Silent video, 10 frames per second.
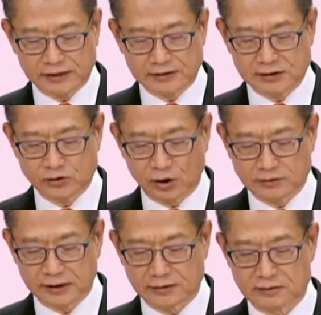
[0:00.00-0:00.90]
and the
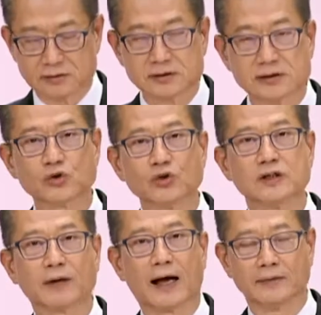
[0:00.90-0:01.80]
industry is being
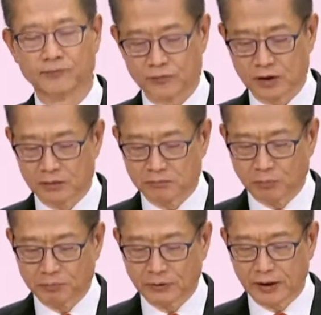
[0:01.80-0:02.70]
consulted on
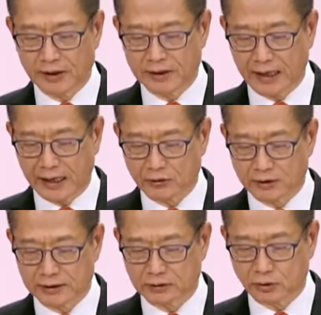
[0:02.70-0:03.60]
the relevant
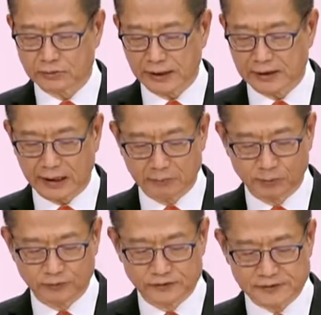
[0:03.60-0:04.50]

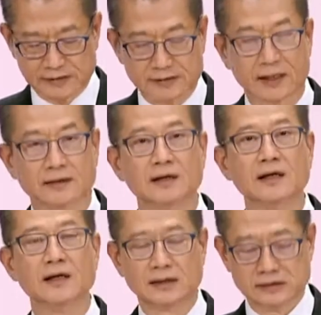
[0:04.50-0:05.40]
implementation details.
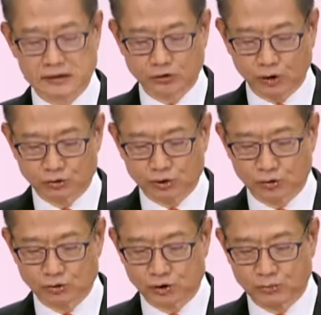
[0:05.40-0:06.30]
Our target is
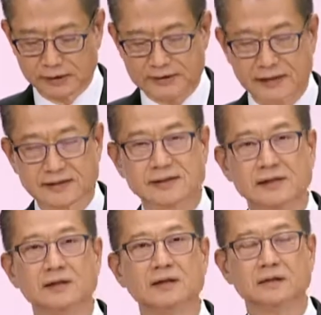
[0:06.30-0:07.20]
to submit the
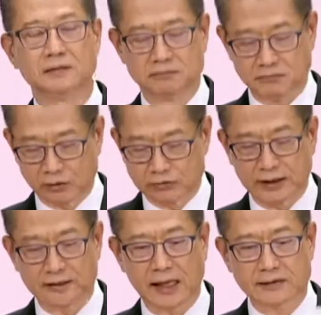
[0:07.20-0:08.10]
funding application to
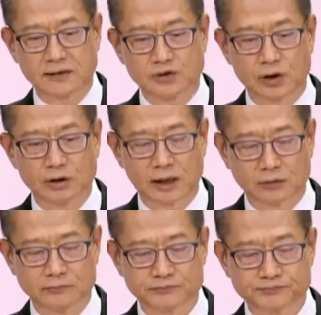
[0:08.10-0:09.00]
the LESCO in the next
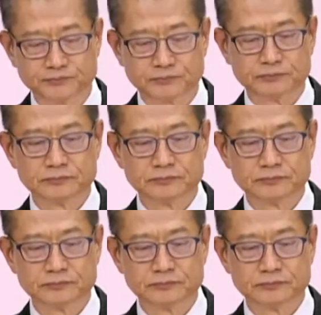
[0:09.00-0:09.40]
financial year